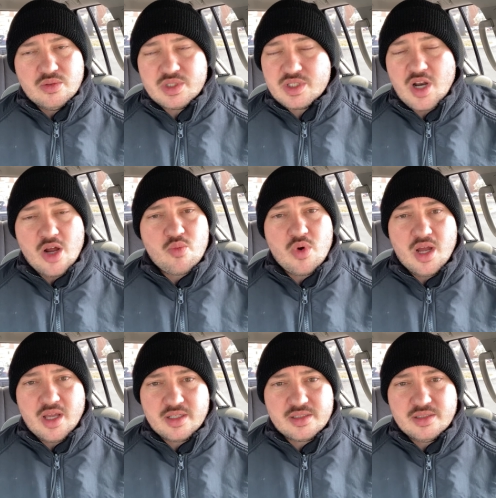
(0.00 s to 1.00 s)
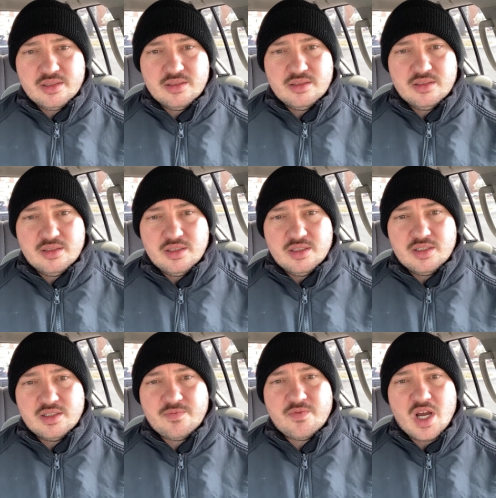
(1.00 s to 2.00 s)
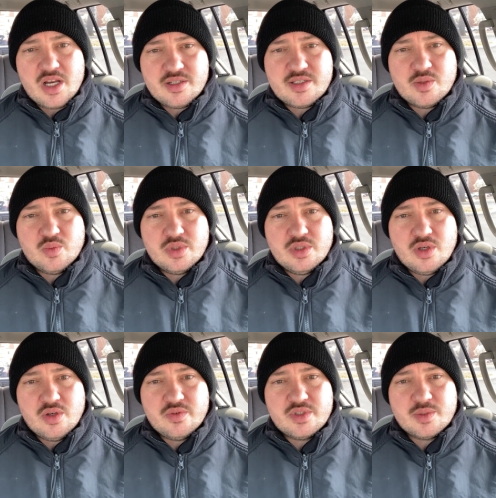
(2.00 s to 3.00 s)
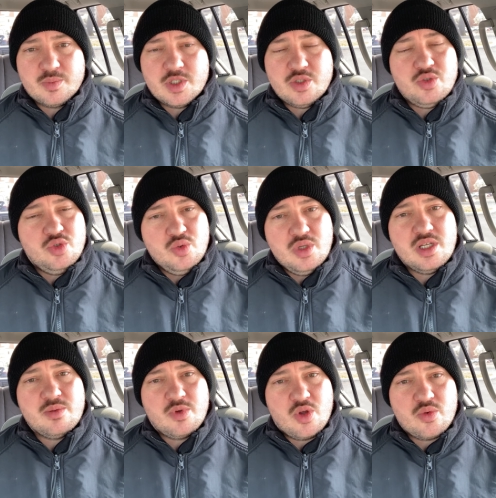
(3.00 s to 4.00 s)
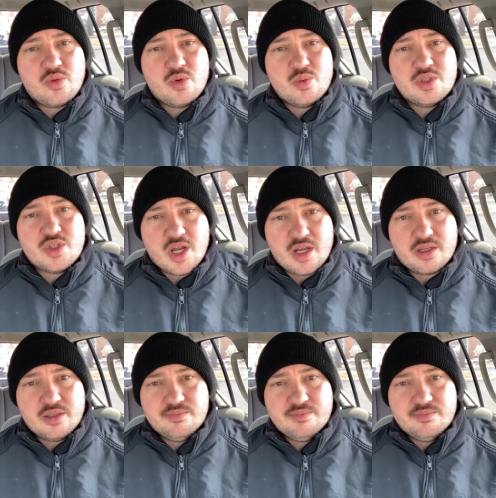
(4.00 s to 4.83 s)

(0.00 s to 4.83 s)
It's not right to fire someone over something you didn't go through and check.